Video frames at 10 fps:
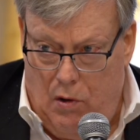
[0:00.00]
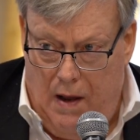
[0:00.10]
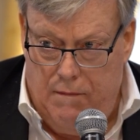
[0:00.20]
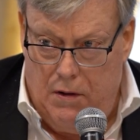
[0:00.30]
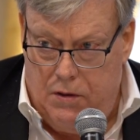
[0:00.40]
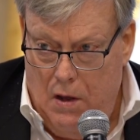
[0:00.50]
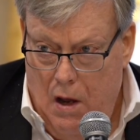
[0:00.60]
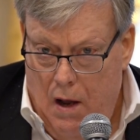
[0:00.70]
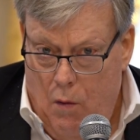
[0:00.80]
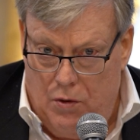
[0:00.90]
11th,
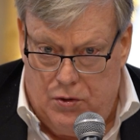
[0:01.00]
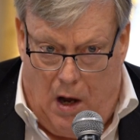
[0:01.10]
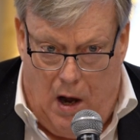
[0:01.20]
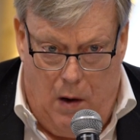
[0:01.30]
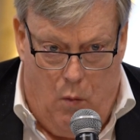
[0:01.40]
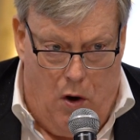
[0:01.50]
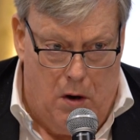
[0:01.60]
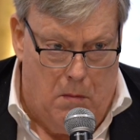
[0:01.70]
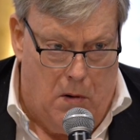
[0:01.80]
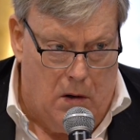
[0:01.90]
was the high
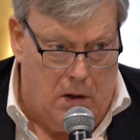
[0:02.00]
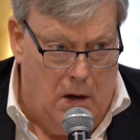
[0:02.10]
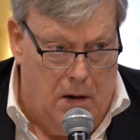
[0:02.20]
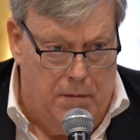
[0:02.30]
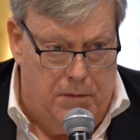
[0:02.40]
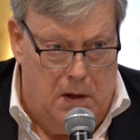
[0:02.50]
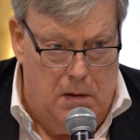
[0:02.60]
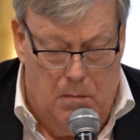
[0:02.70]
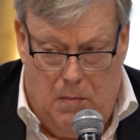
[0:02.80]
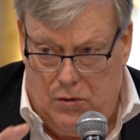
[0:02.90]
water mark of
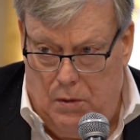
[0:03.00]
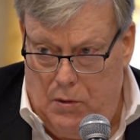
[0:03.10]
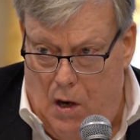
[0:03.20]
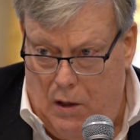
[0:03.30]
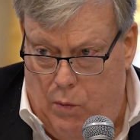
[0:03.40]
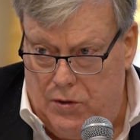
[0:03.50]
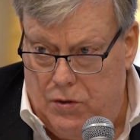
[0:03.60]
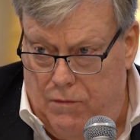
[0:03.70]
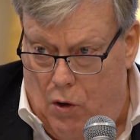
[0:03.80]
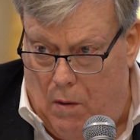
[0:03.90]
the Muslim conquest
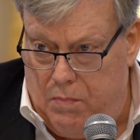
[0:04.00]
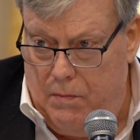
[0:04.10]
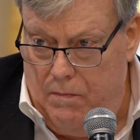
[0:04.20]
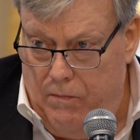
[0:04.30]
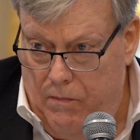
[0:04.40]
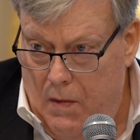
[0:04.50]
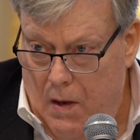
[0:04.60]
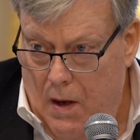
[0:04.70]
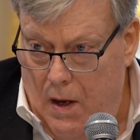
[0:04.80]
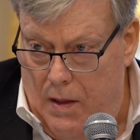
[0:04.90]
of Europe.
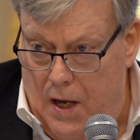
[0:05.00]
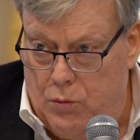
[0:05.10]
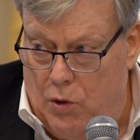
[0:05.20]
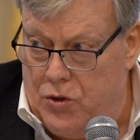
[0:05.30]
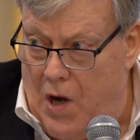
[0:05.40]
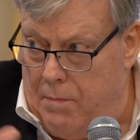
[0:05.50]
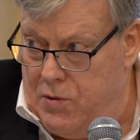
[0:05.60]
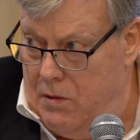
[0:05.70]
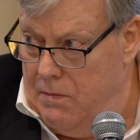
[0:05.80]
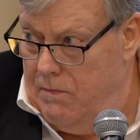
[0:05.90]
And that's where it
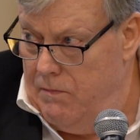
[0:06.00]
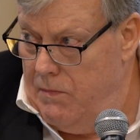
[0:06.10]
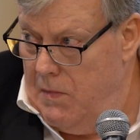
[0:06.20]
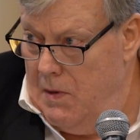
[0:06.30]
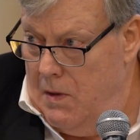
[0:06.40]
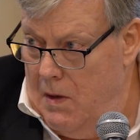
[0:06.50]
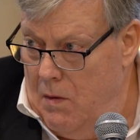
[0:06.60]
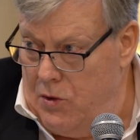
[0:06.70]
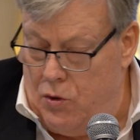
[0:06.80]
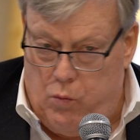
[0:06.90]
stopped,
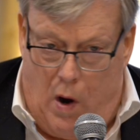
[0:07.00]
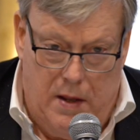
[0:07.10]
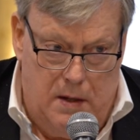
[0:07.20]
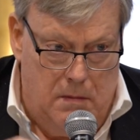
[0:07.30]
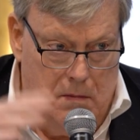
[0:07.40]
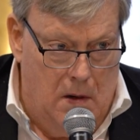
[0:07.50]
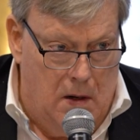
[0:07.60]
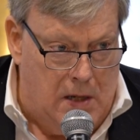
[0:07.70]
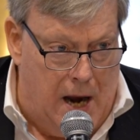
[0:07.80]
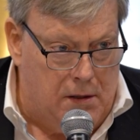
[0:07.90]
which is why they
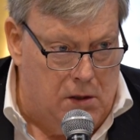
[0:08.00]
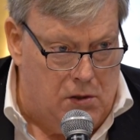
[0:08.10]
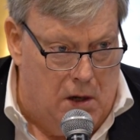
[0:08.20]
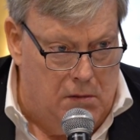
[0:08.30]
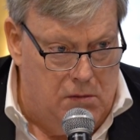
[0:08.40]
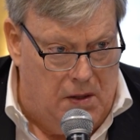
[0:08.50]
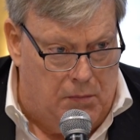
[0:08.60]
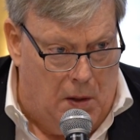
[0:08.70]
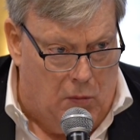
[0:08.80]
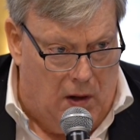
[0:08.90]
attacked us on
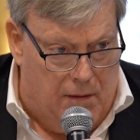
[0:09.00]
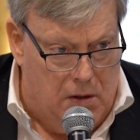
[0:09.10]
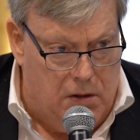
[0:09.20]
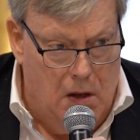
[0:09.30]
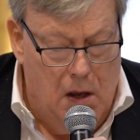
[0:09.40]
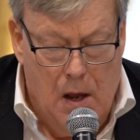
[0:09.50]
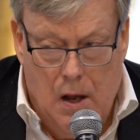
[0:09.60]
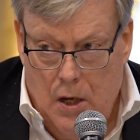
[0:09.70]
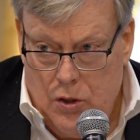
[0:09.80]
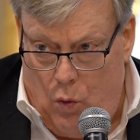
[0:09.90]
September 11th.
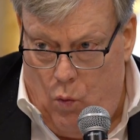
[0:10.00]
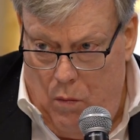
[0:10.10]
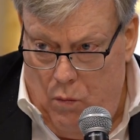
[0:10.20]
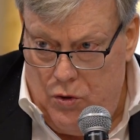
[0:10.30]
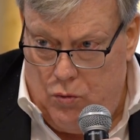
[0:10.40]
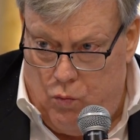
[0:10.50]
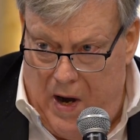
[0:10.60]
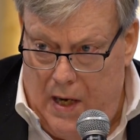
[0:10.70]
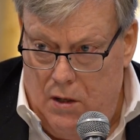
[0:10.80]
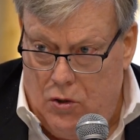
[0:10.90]
So what was
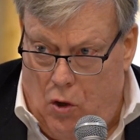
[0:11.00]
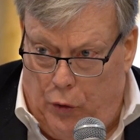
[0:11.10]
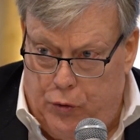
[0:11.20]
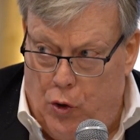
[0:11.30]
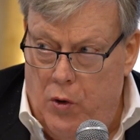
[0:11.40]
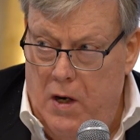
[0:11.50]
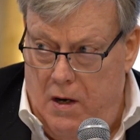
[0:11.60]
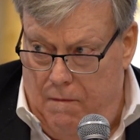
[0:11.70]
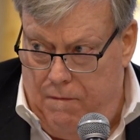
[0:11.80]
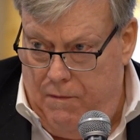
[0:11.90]
Reagan's
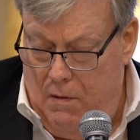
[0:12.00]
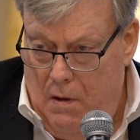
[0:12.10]
alternative?